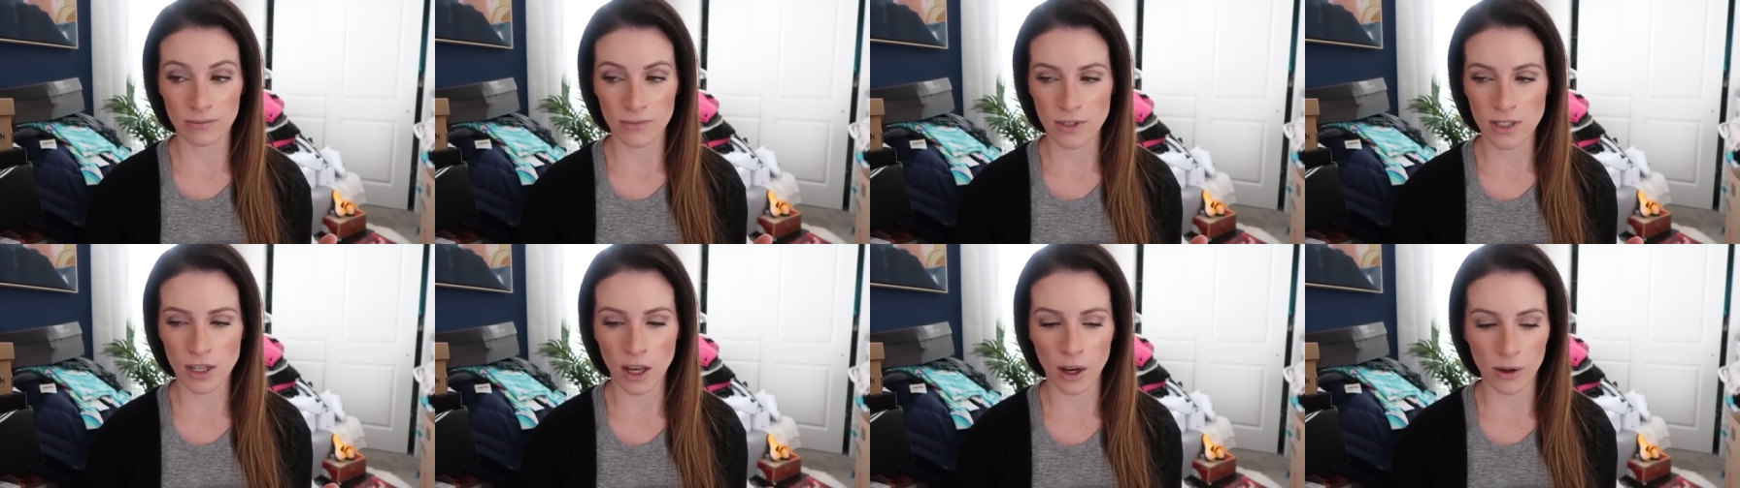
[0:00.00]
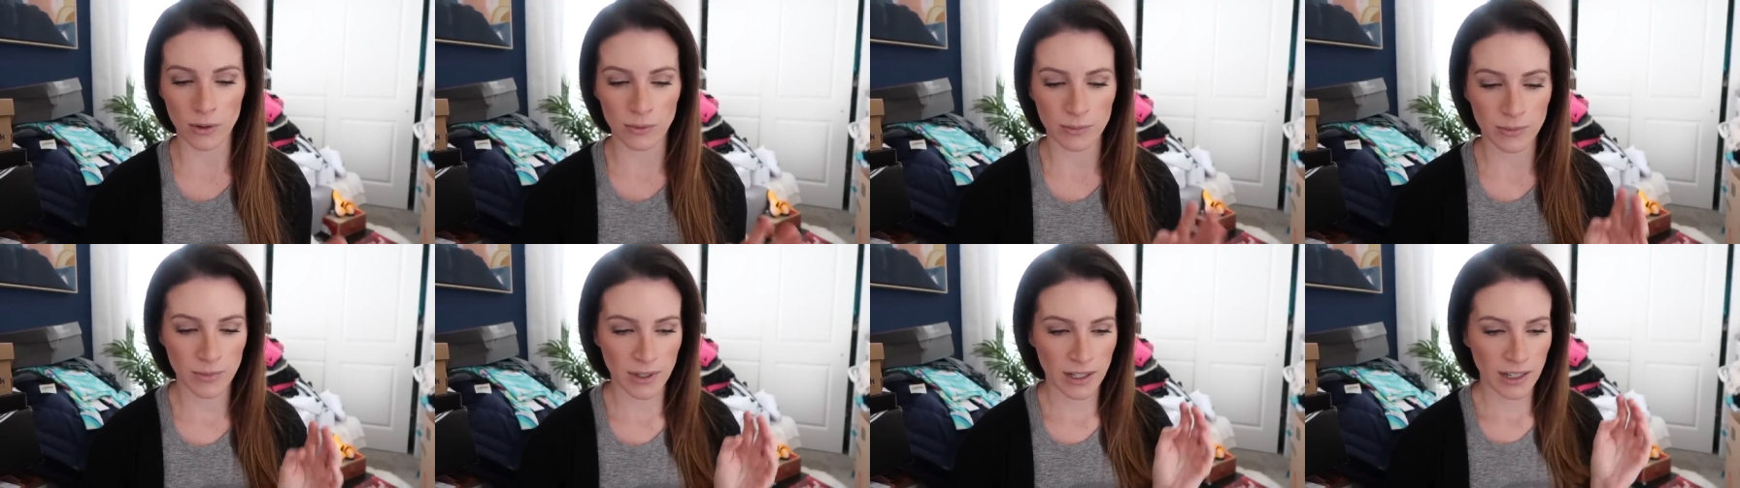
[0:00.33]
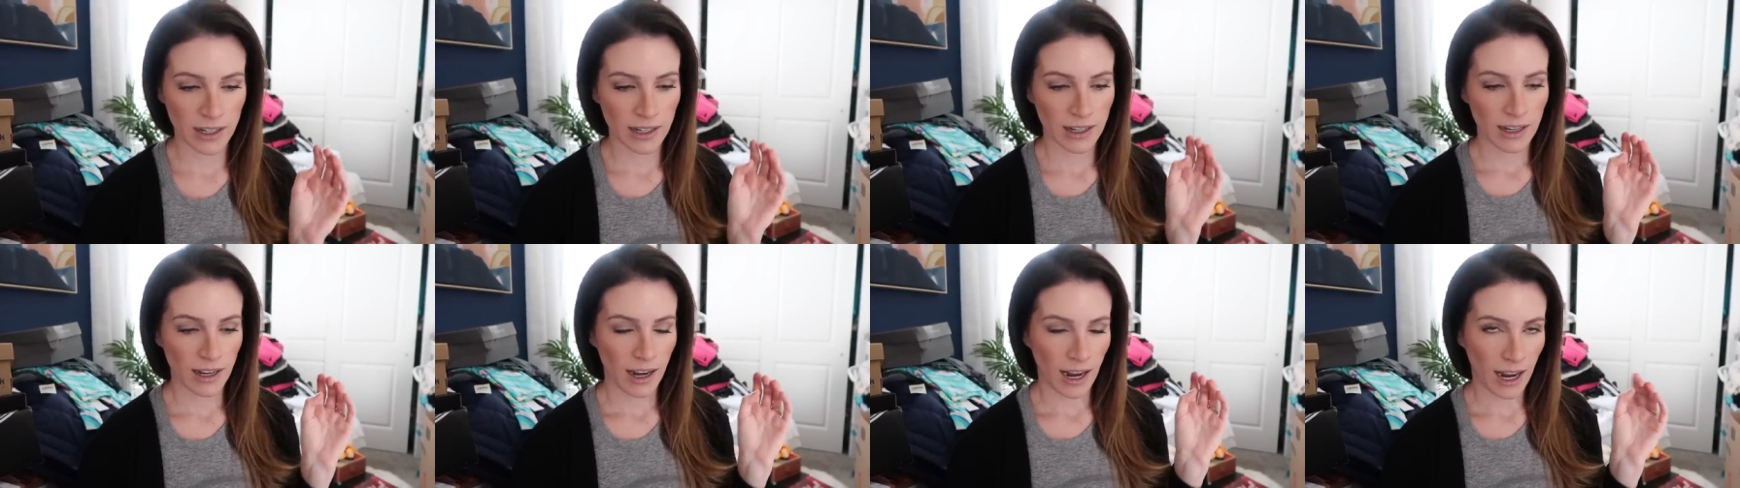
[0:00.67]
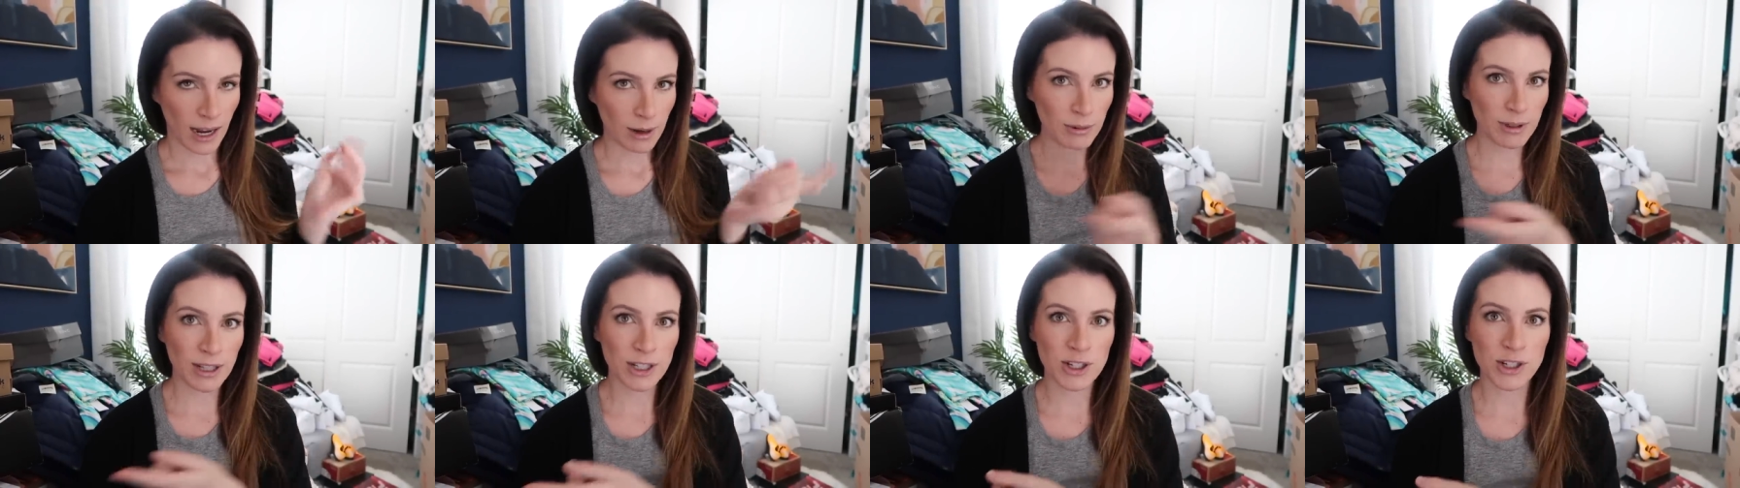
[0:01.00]
So
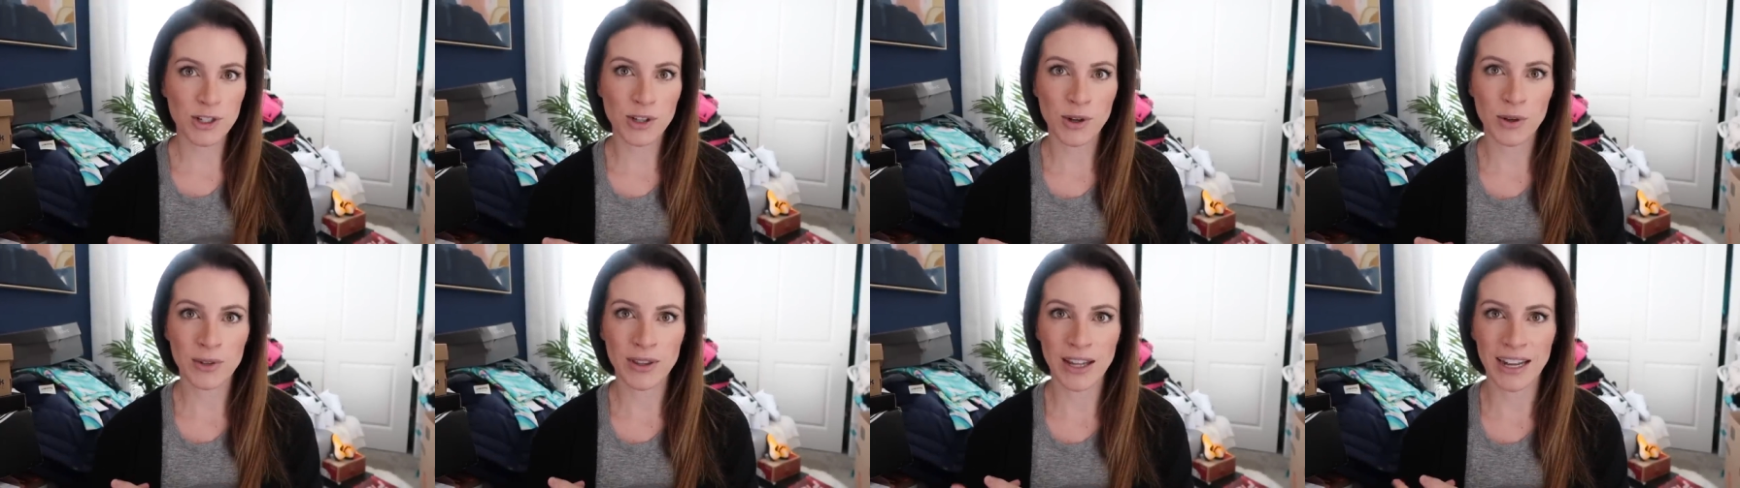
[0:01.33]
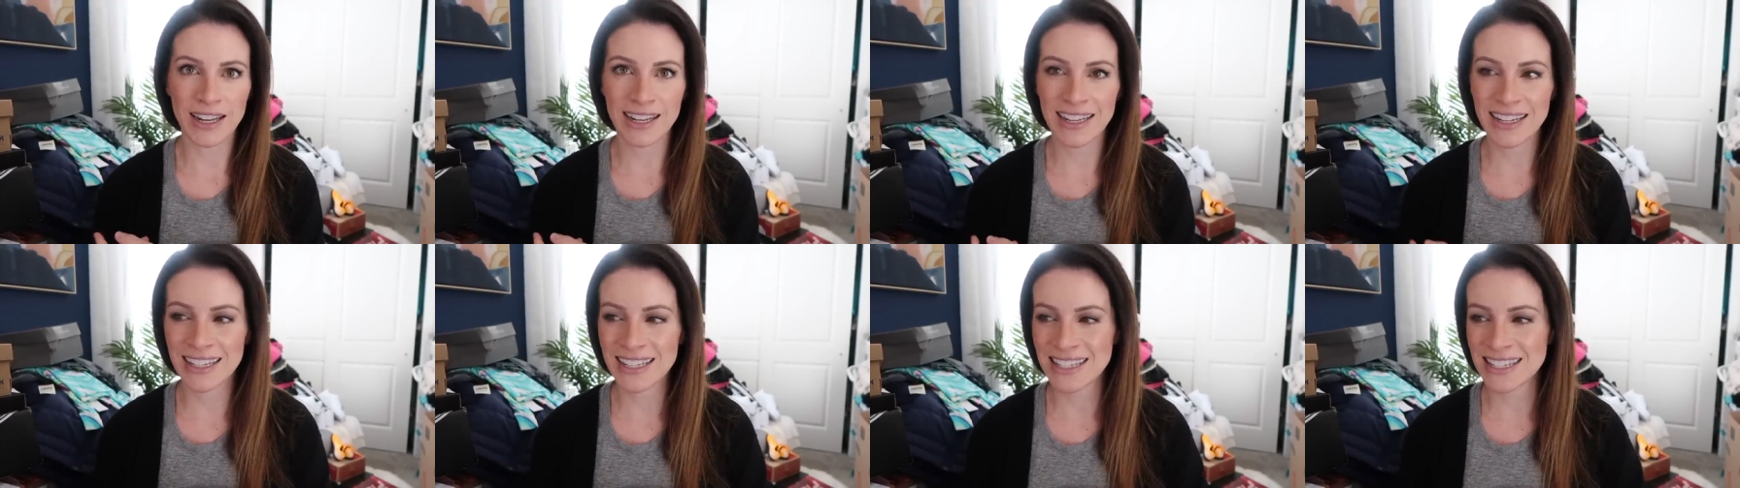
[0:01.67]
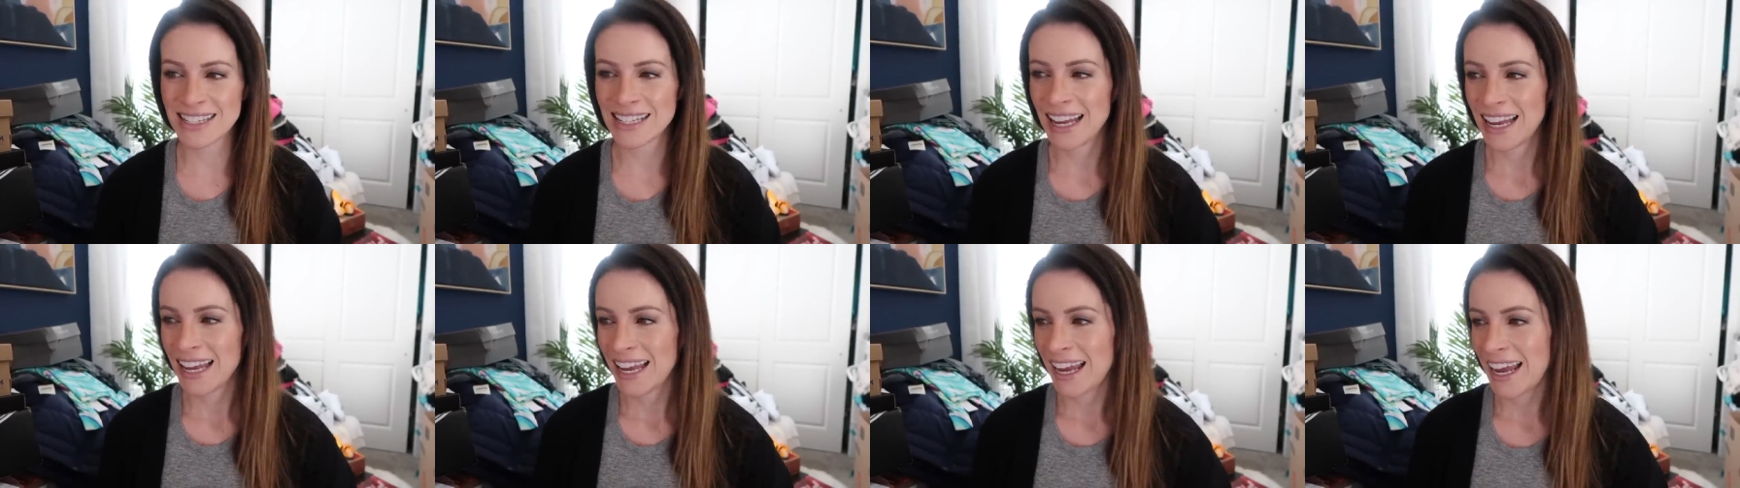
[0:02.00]
I will let you know what that is